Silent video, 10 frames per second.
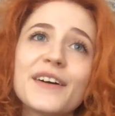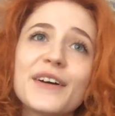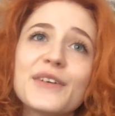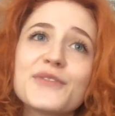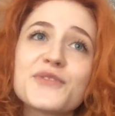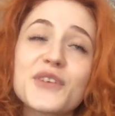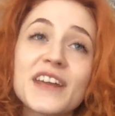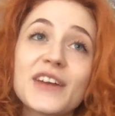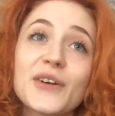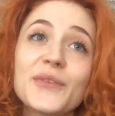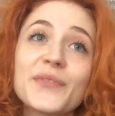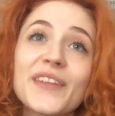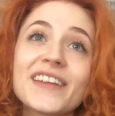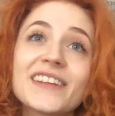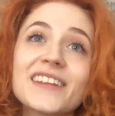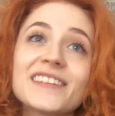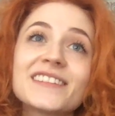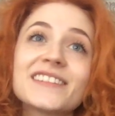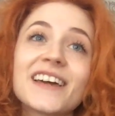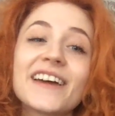for a night out, and then
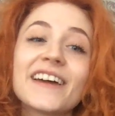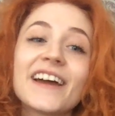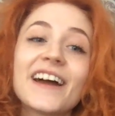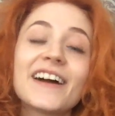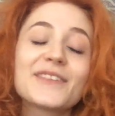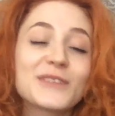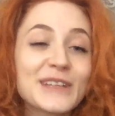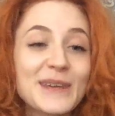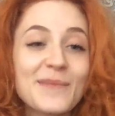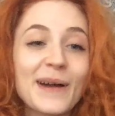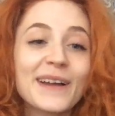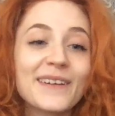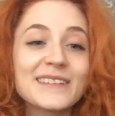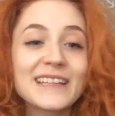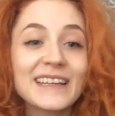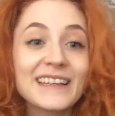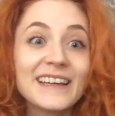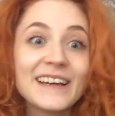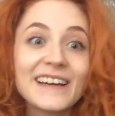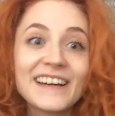when they came back, I was like,
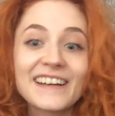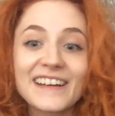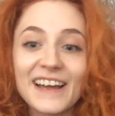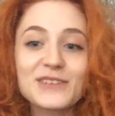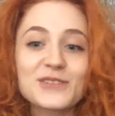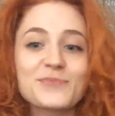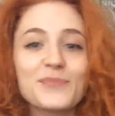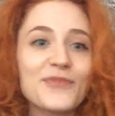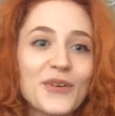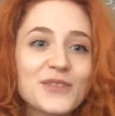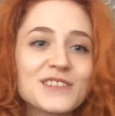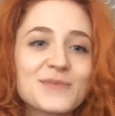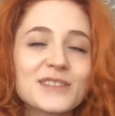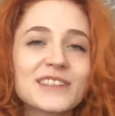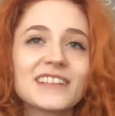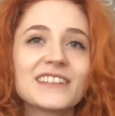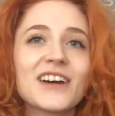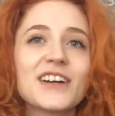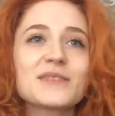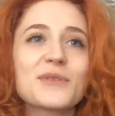I just found it to myself still in the
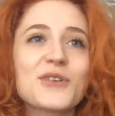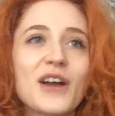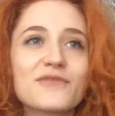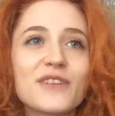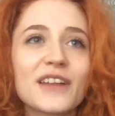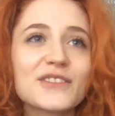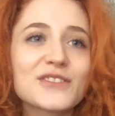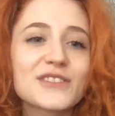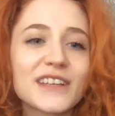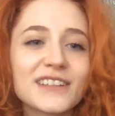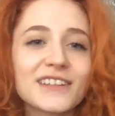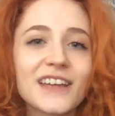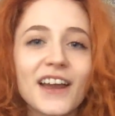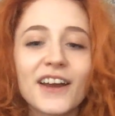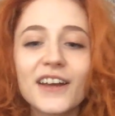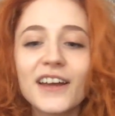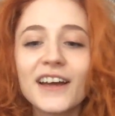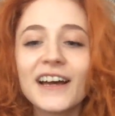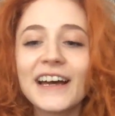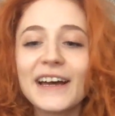house, and my grandfather just like didn't care.
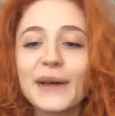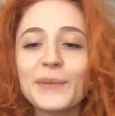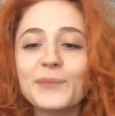And